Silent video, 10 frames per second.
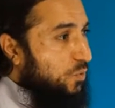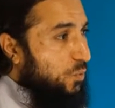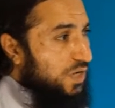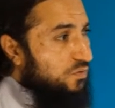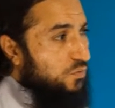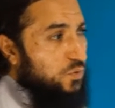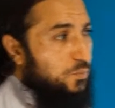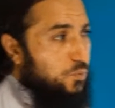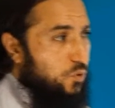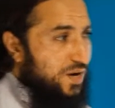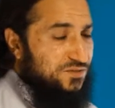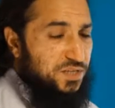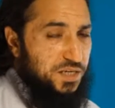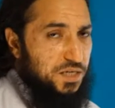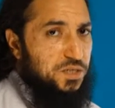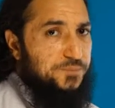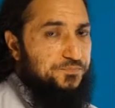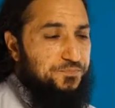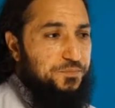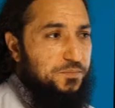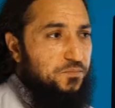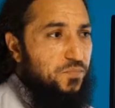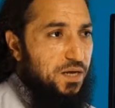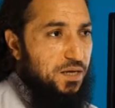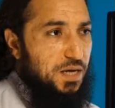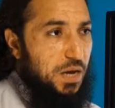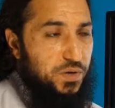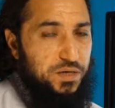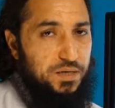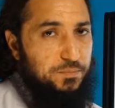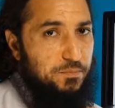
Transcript: whenever we are pronouncing it, our